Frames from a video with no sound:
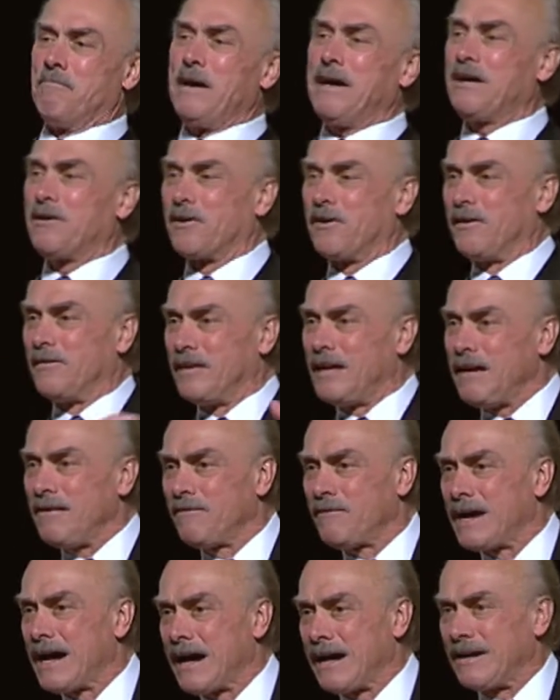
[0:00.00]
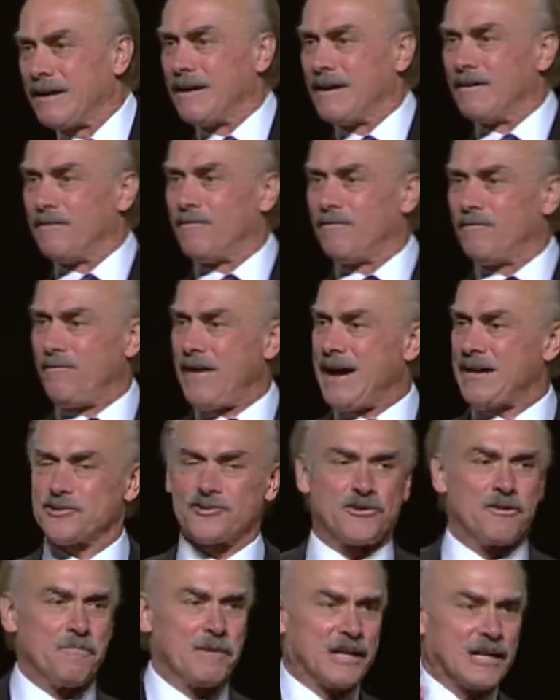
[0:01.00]
bigger and they've gotten
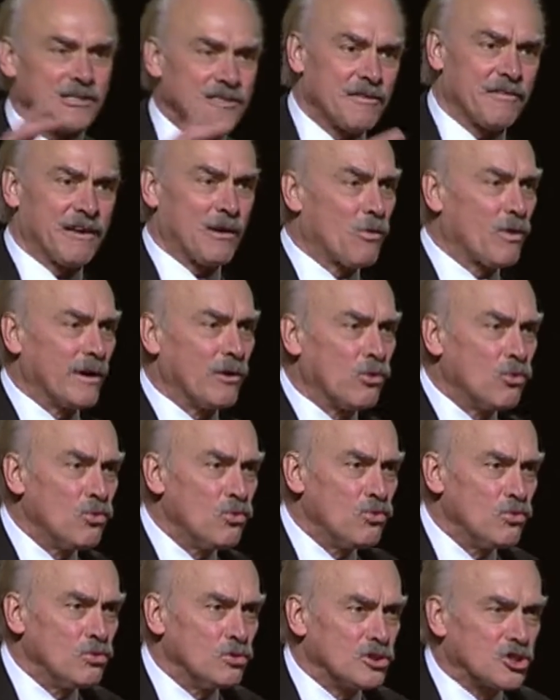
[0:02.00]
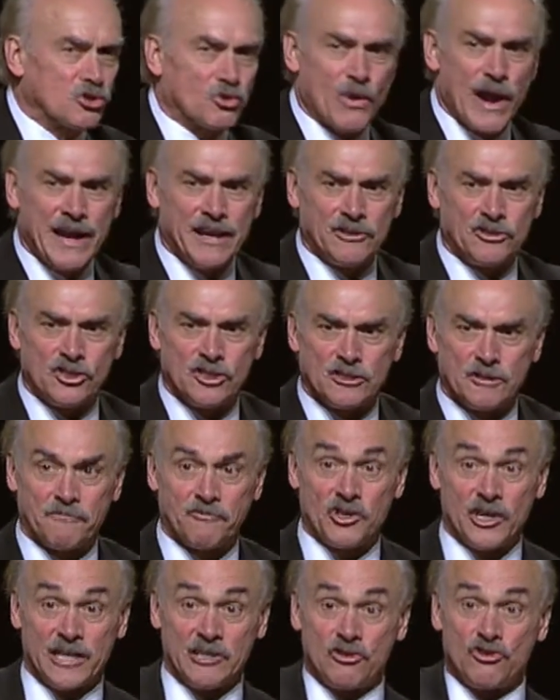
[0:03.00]
faster, and because of that, strategies have
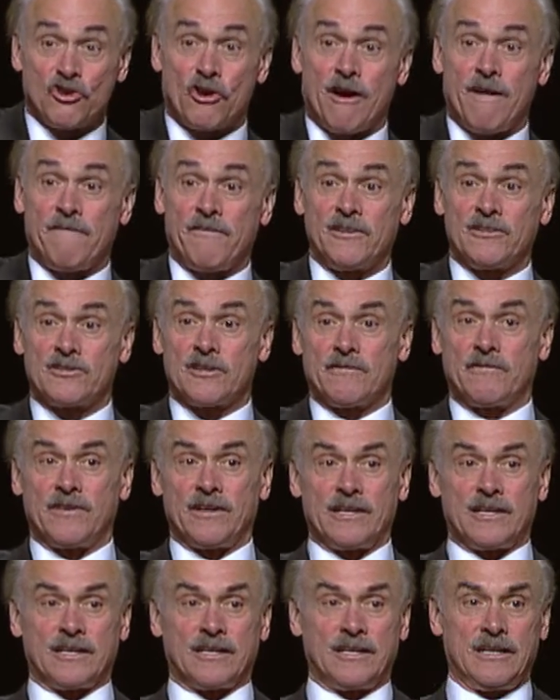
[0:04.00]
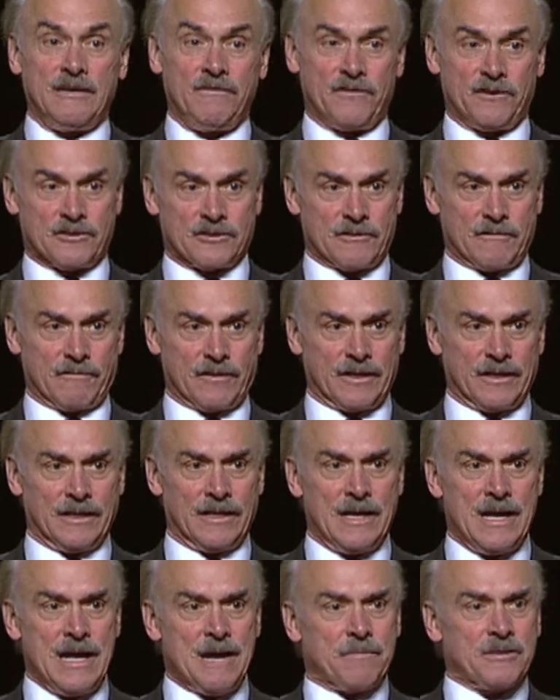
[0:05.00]
changed offensively and defensively.
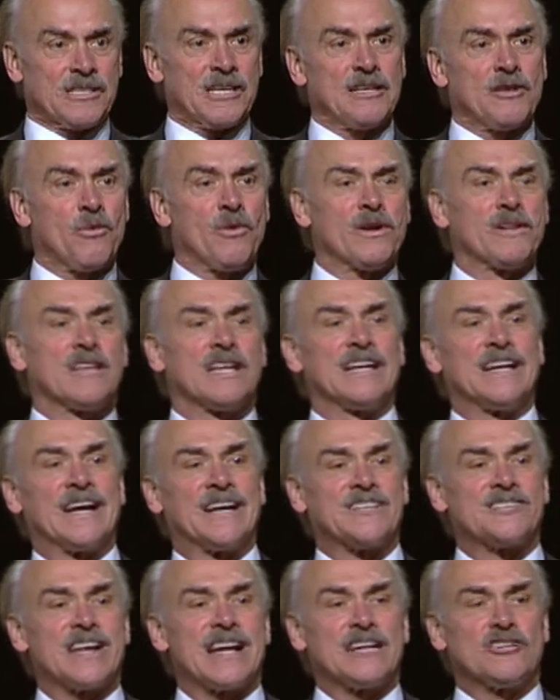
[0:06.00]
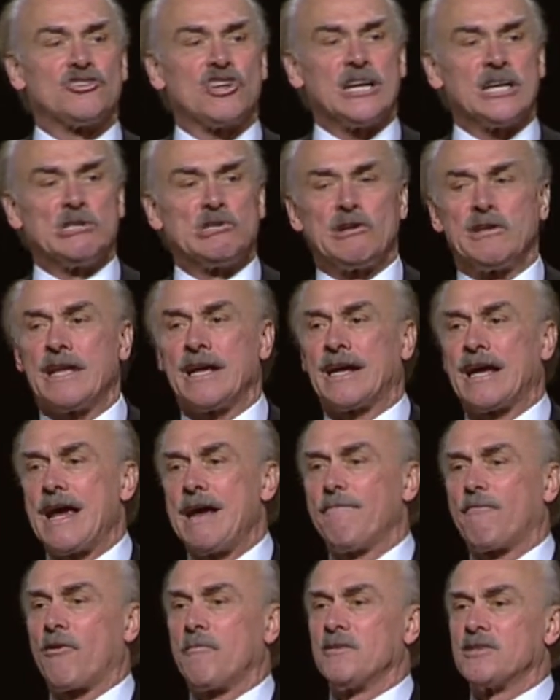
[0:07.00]
But see, the one thing that has not changed in that
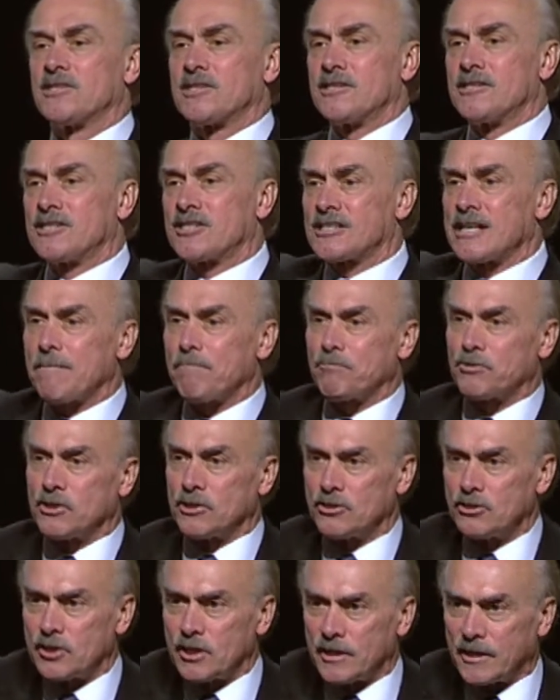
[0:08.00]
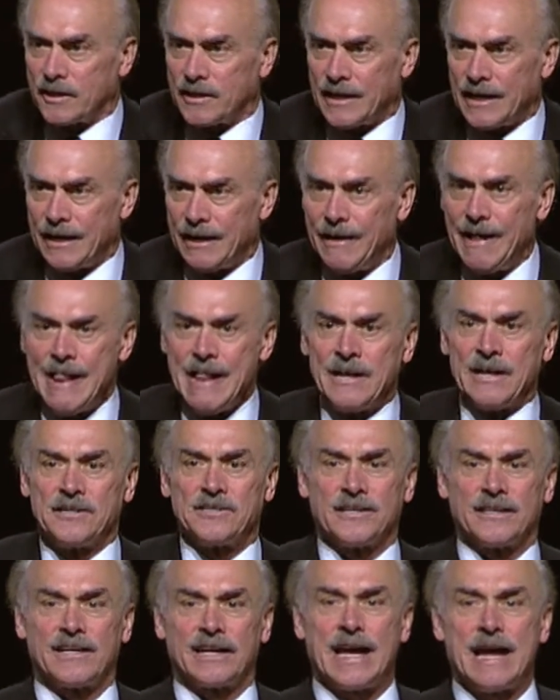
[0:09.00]
game from its inception to today is
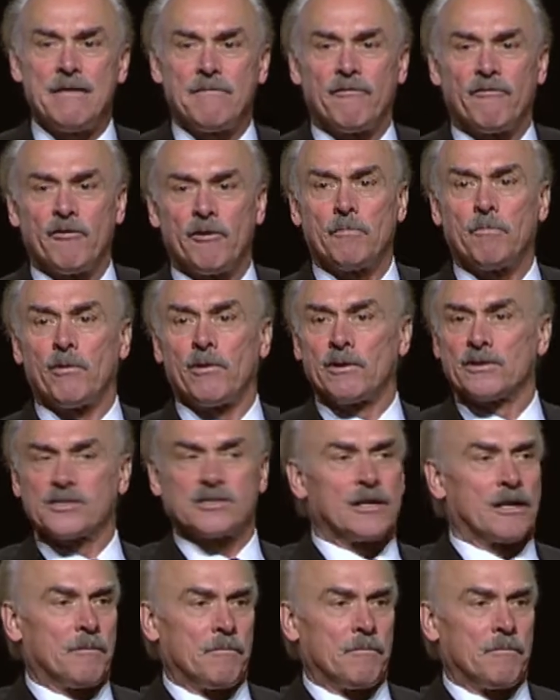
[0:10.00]
that the game of football is still